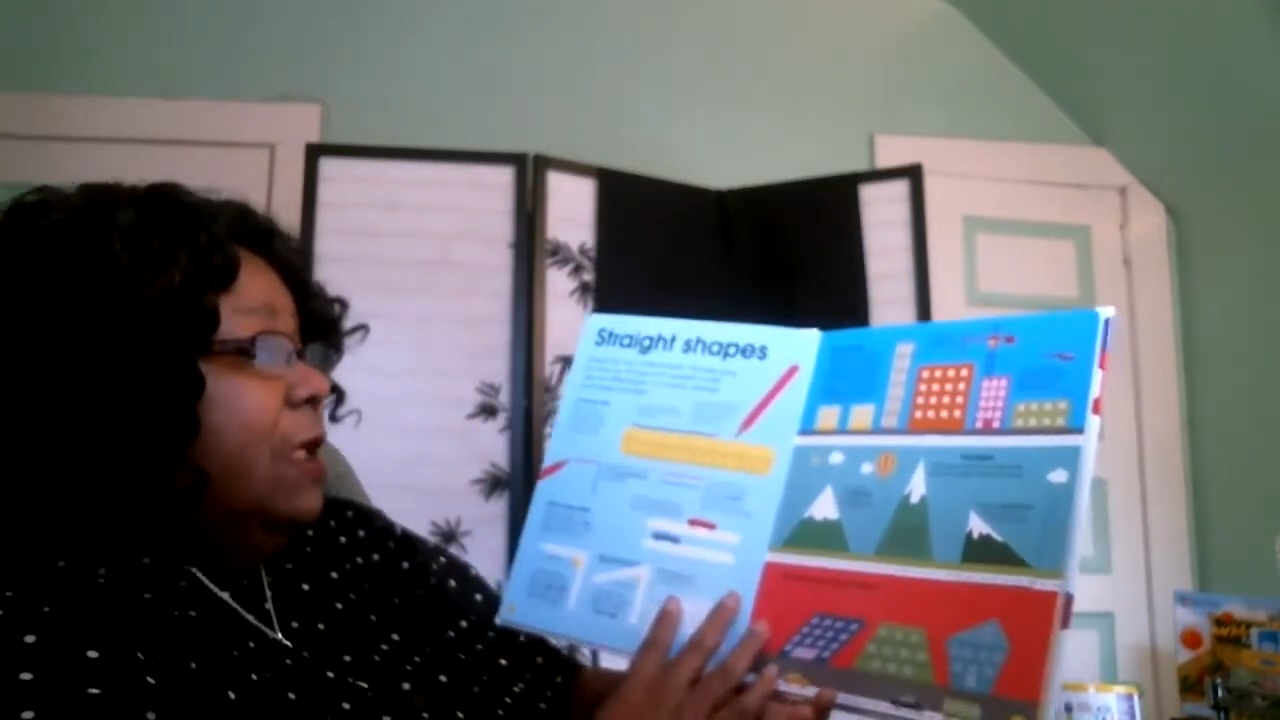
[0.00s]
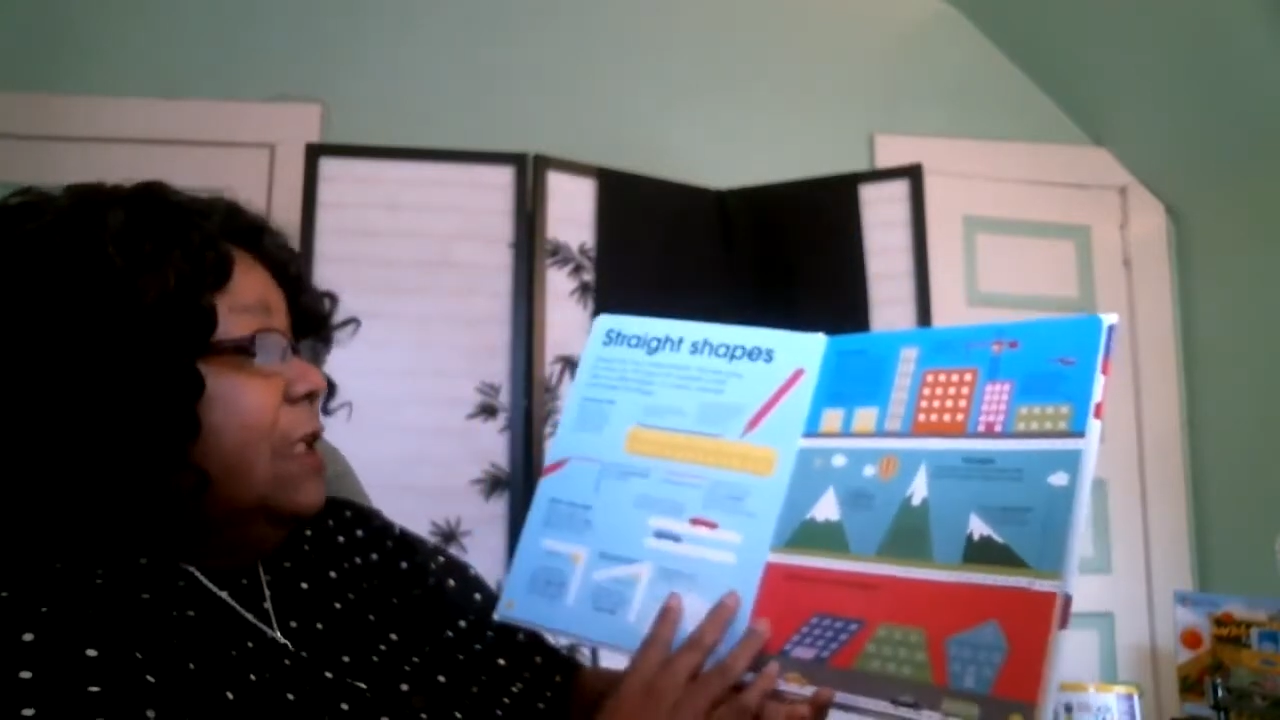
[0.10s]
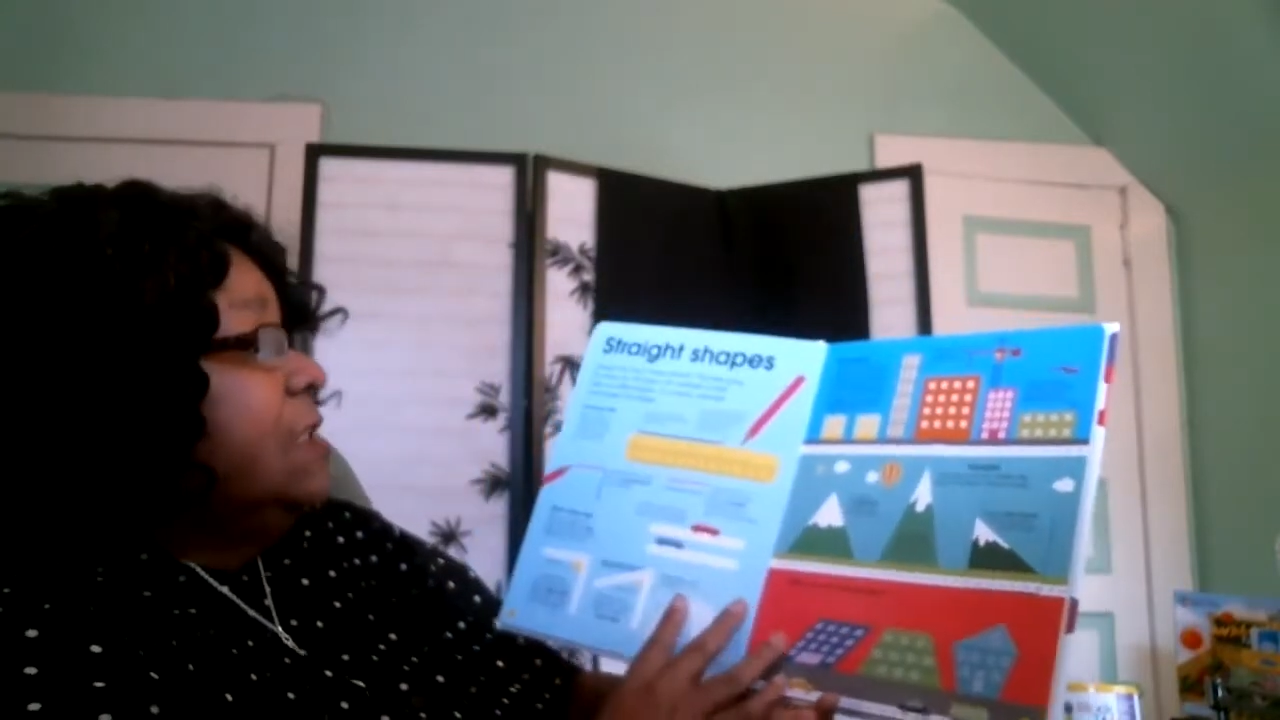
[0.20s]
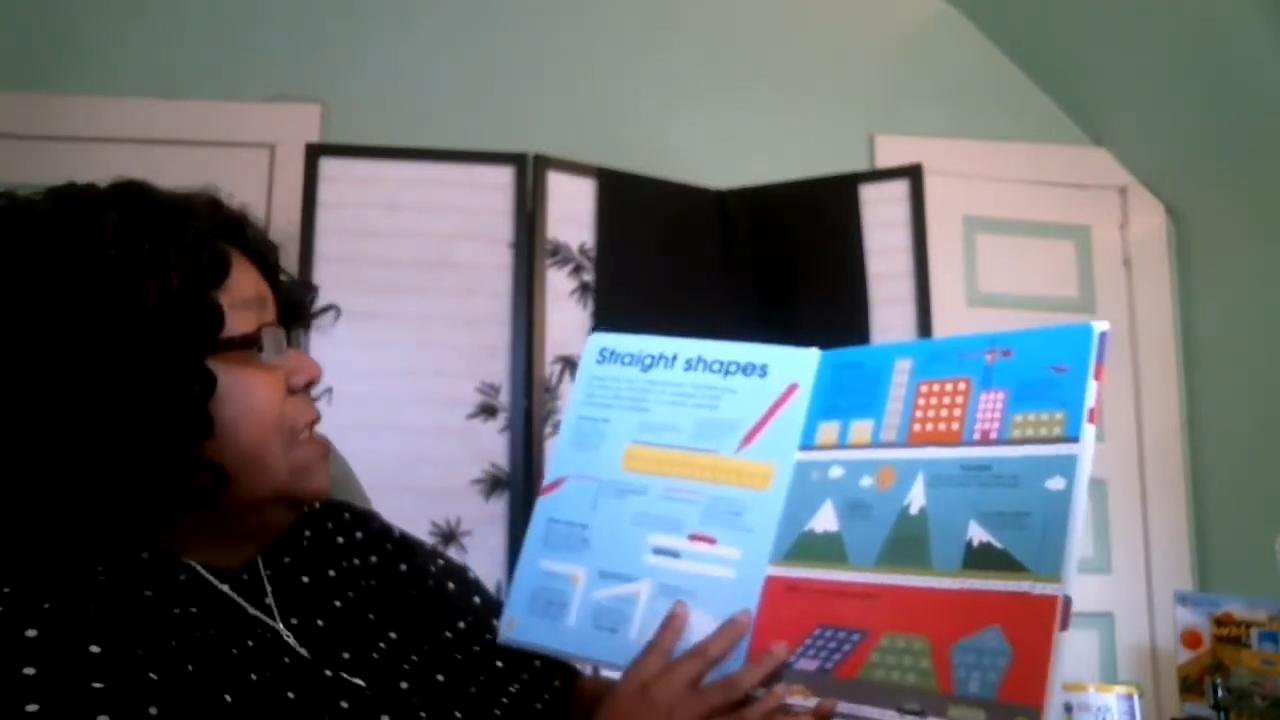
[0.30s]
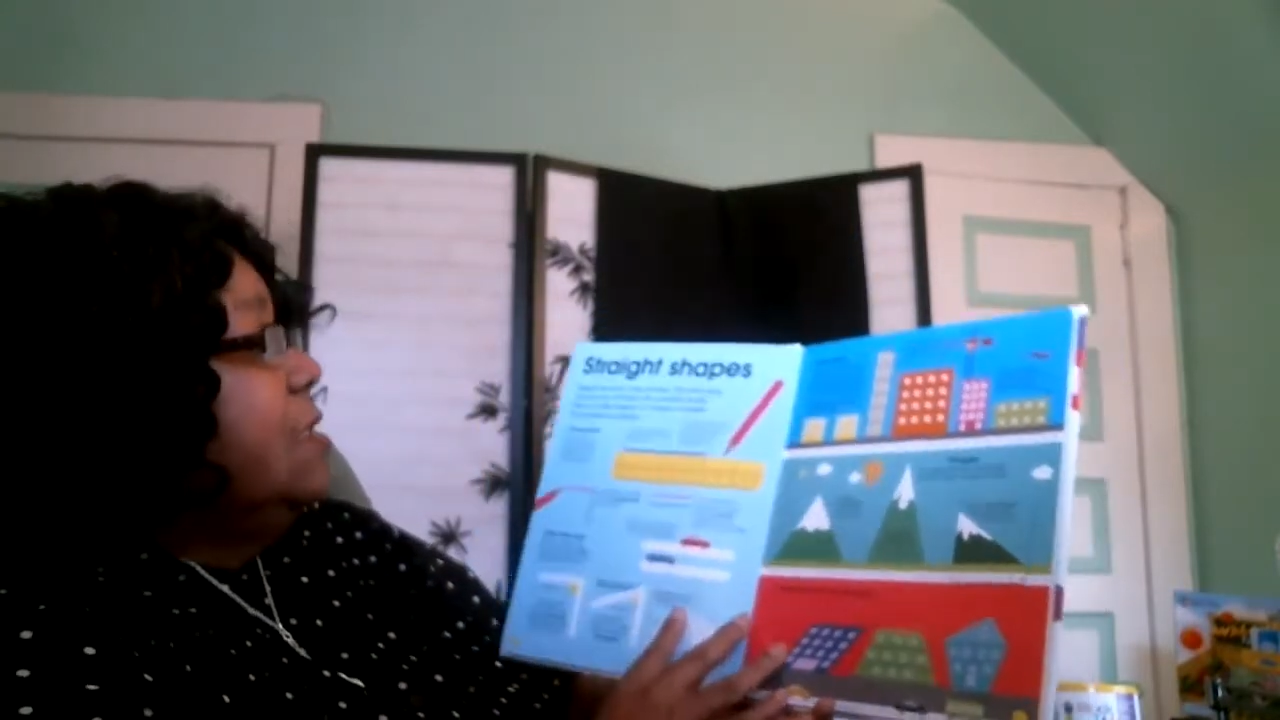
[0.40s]

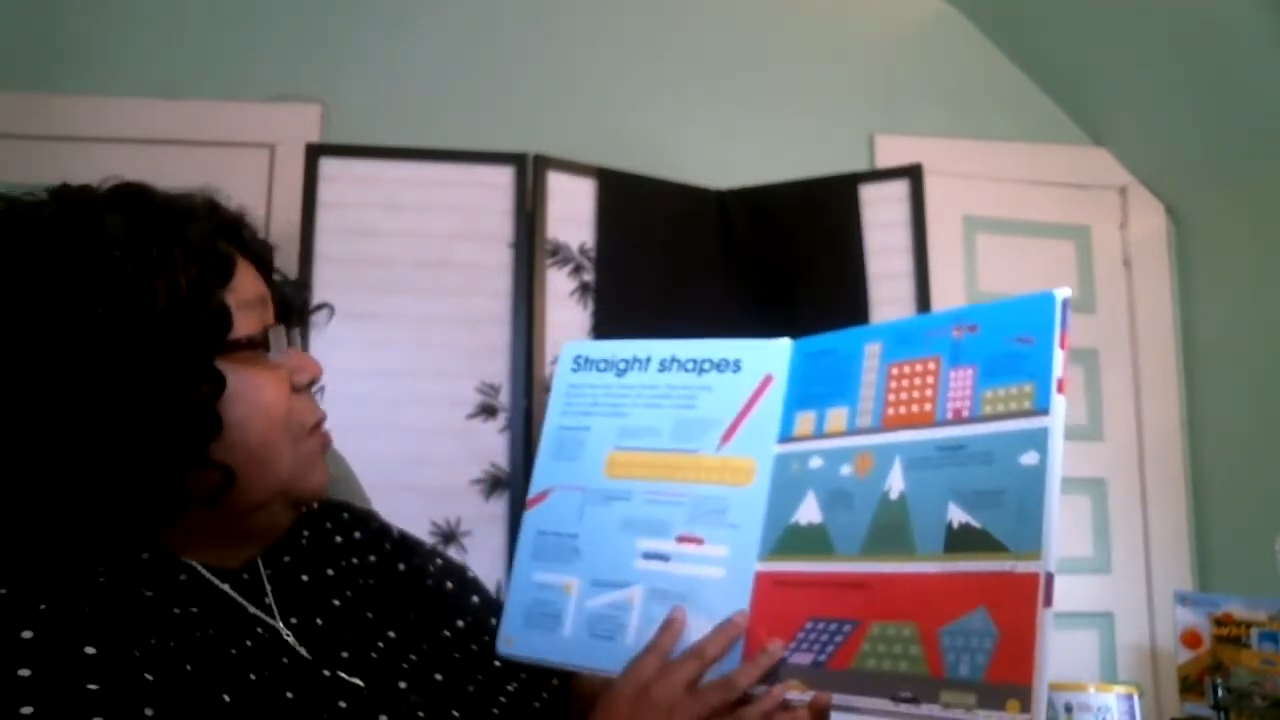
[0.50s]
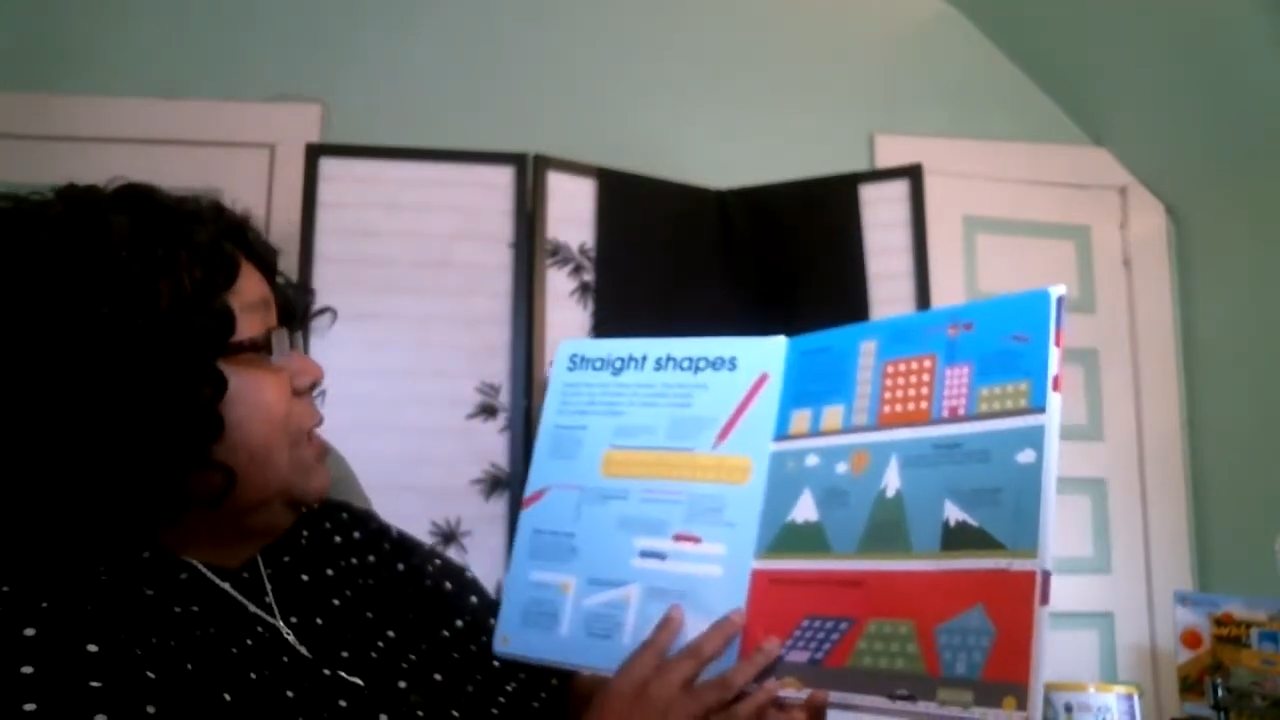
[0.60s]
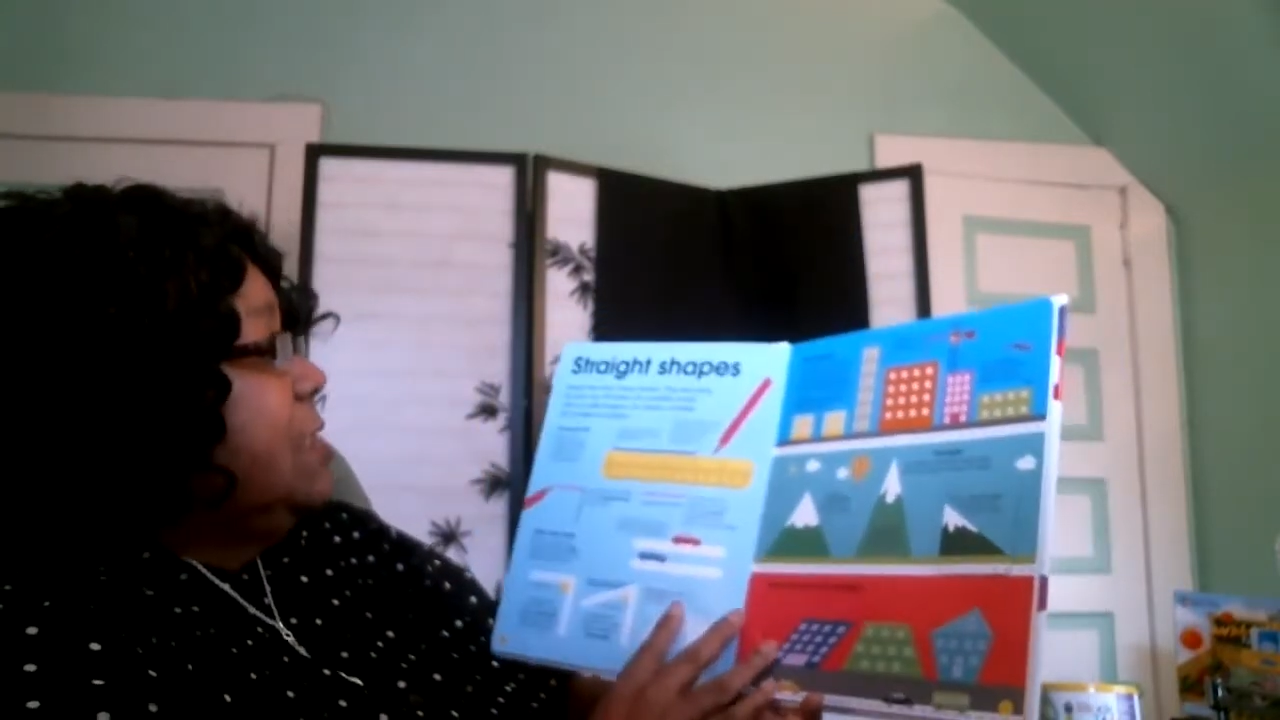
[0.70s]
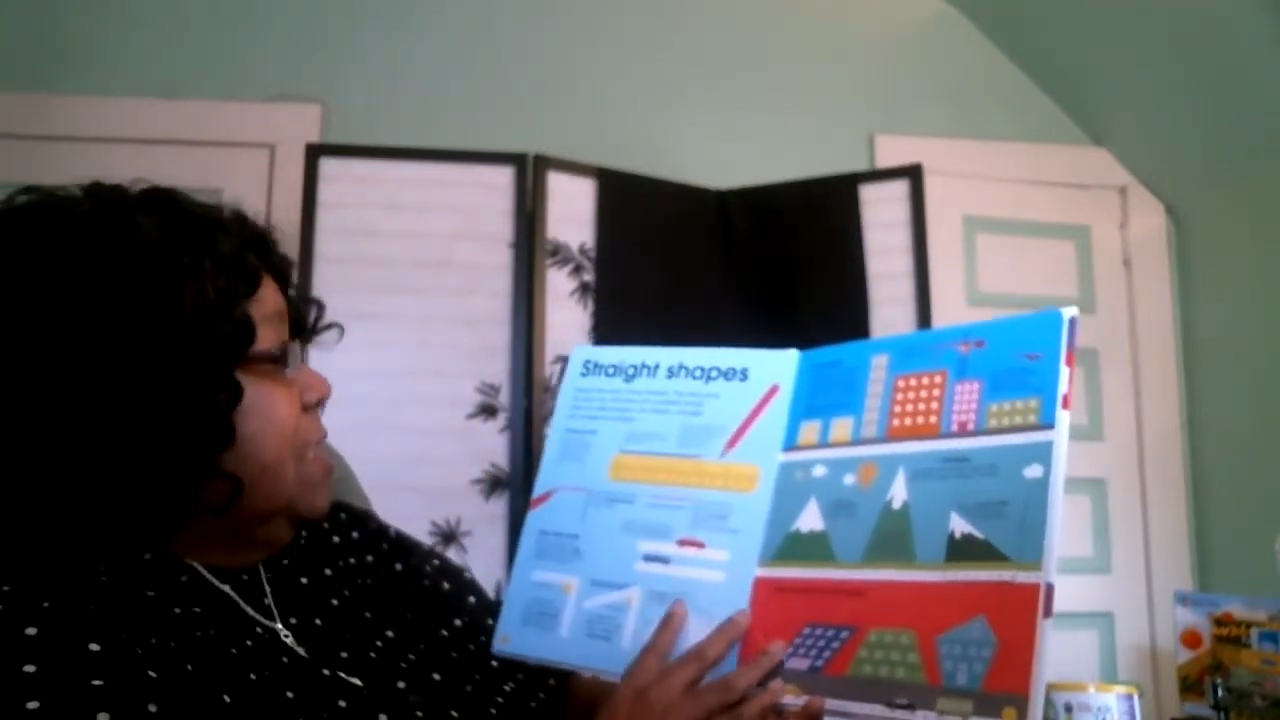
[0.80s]
Let's see what's